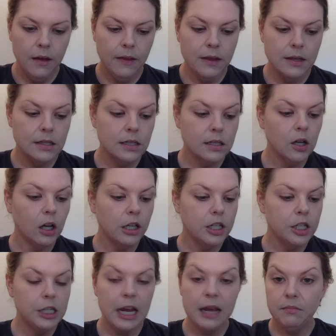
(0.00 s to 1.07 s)
This is called
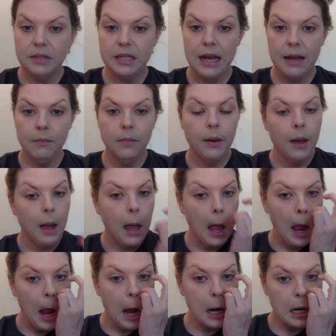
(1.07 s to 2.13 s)
Shape Tape,
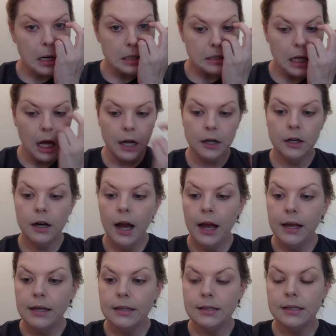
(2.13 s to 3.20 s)
and it is under eye
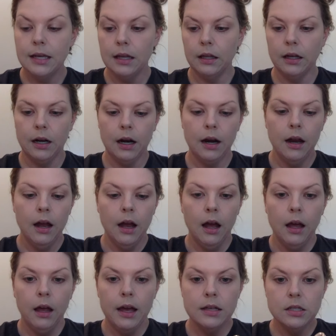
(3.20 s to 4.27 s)
concealer.
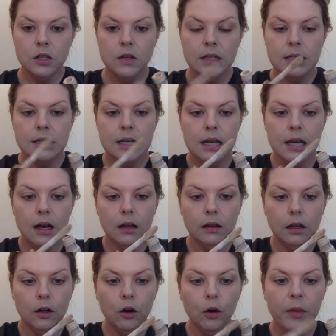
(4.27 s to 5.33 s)
As you can see, a
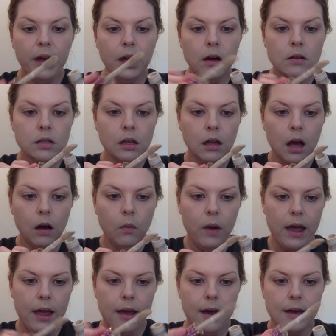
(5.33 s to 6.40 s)
little bit goes a long
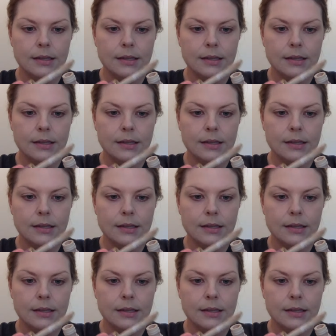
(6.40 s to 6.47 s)
way. I